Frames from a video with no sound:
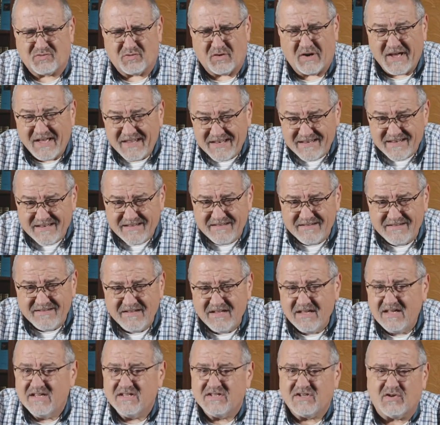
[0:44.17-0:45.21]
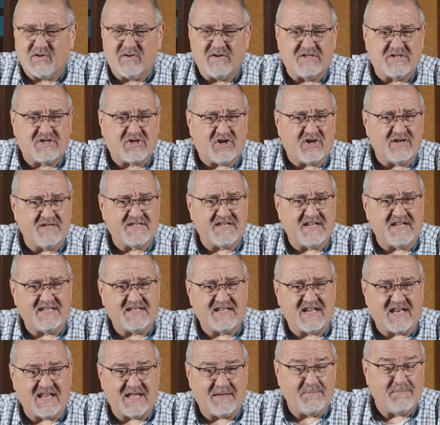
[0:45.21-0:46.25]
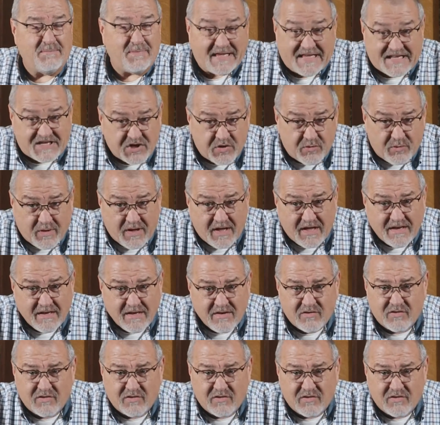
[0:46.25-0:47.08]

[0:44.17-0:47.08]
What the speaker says: run? So is Tarzan telling me to run?